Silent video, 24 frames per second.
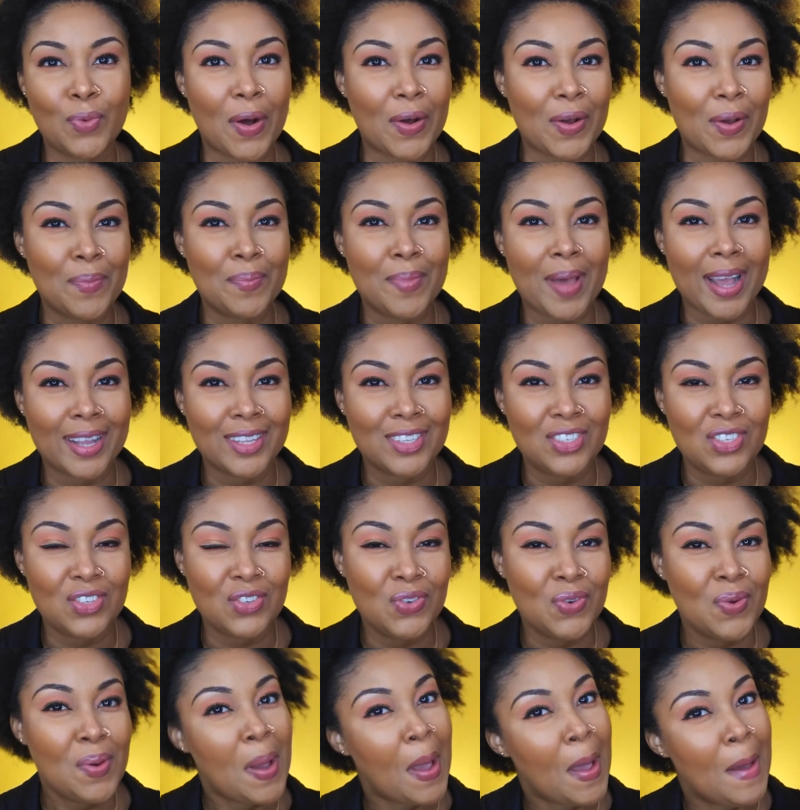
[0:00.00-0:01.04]
welcome back
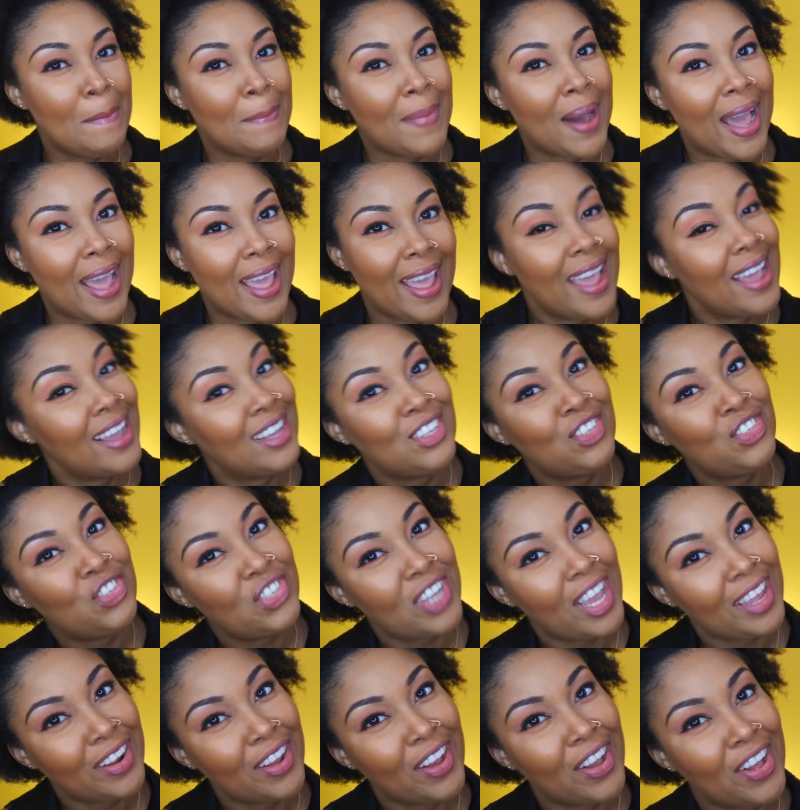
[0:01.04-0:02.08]
to my
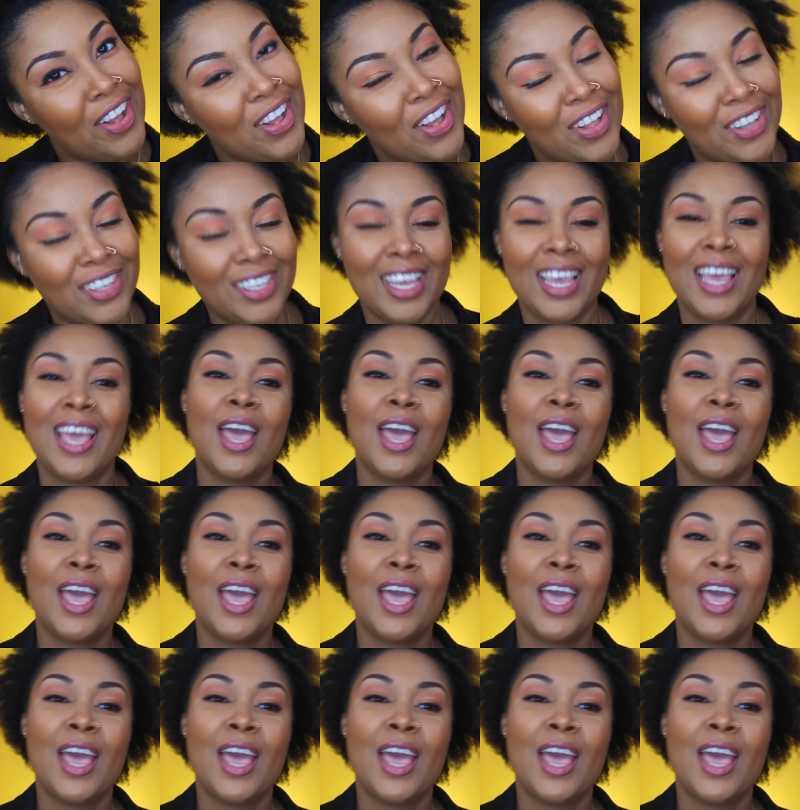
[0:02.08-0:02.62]
channel.